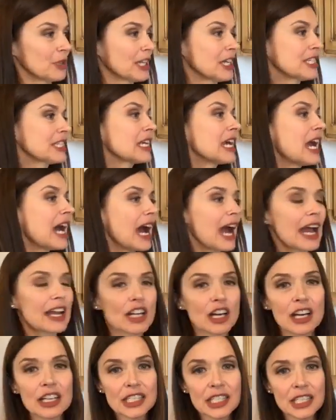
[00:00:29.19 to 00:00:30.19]
because I
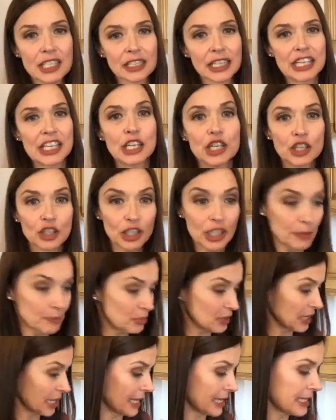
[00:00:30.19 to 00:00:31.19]
constantly hear
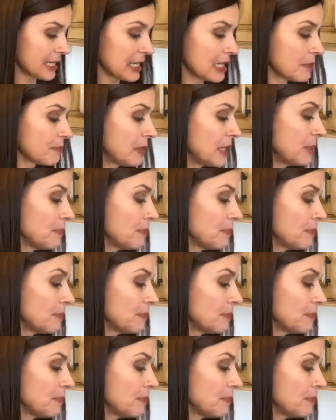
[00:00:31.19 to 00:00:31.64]
complaints that